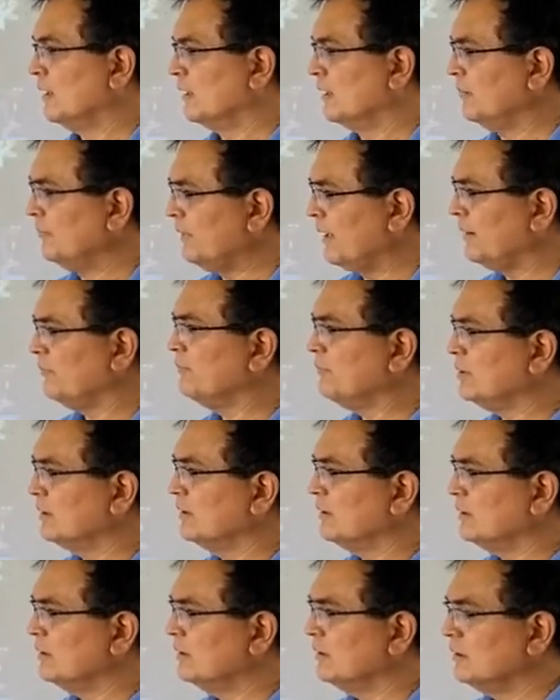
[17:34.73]

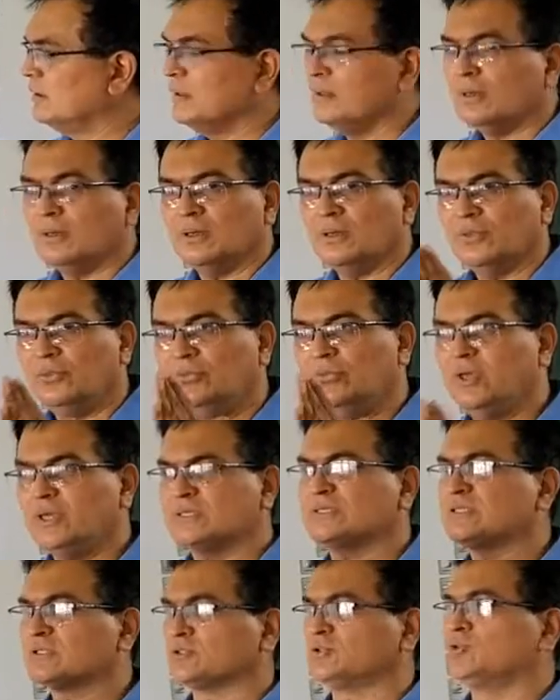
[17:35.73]
Remember,
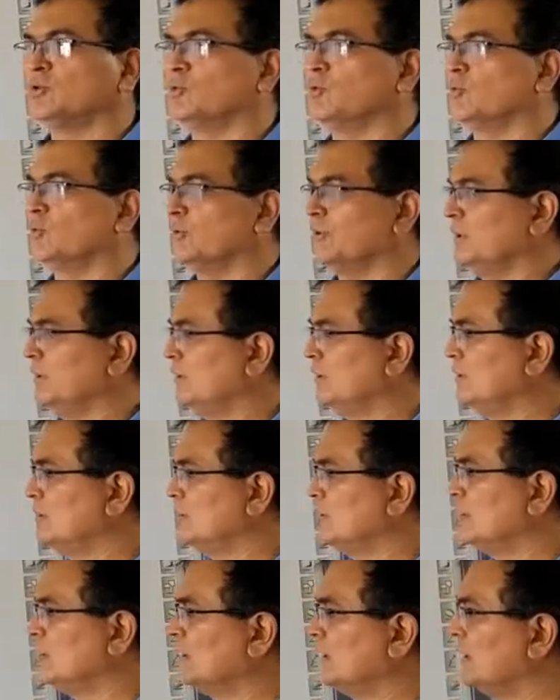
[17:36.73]
this story
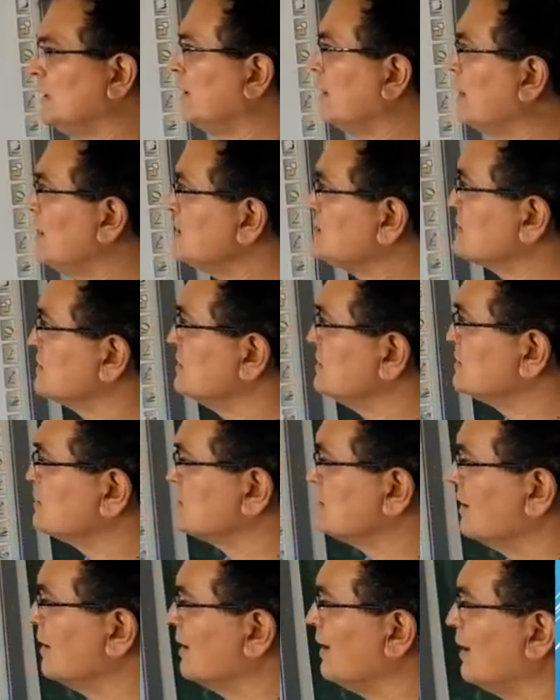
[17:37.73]
tells
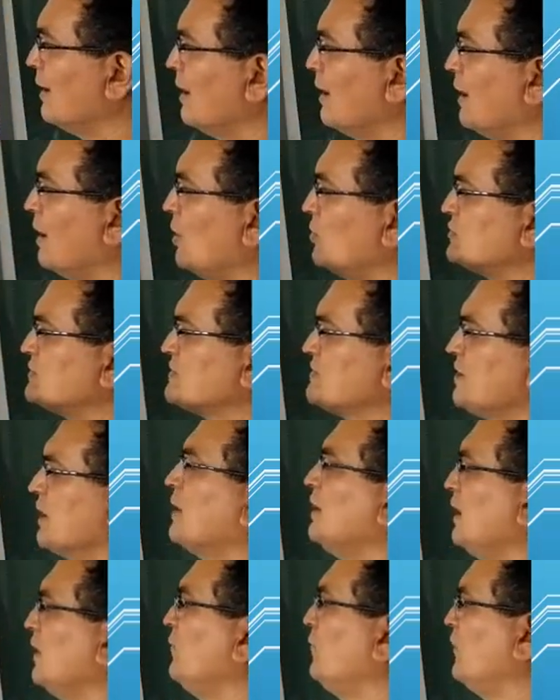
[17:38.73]
us how
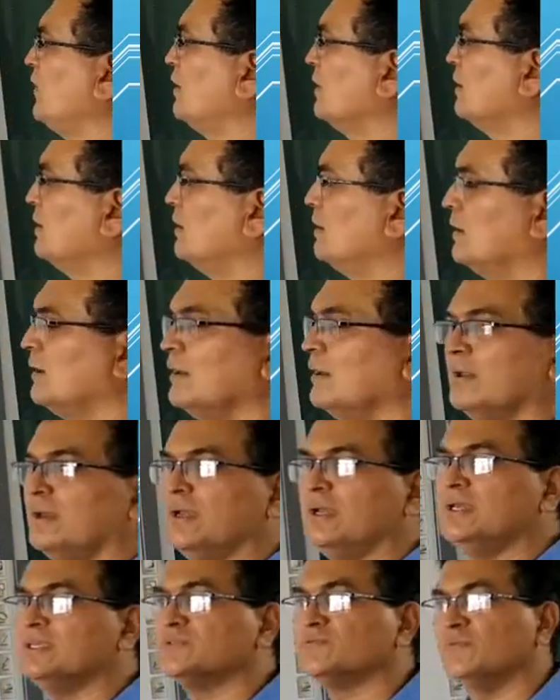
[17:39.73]
significant
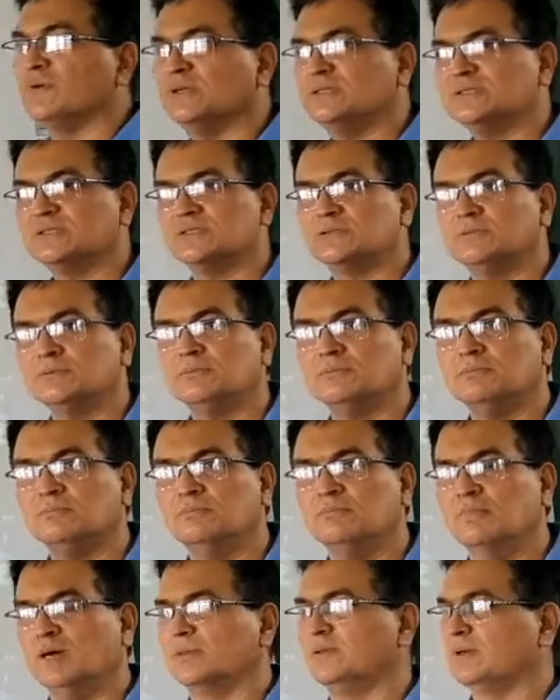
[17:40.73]
is one's
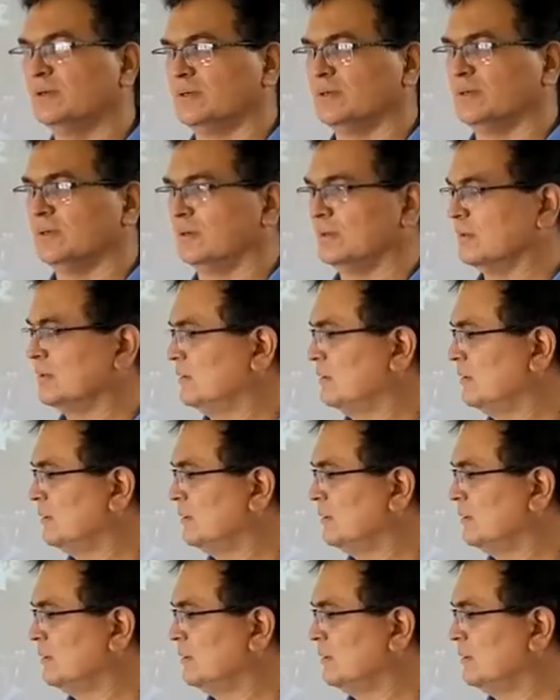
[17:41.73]
mother tongue,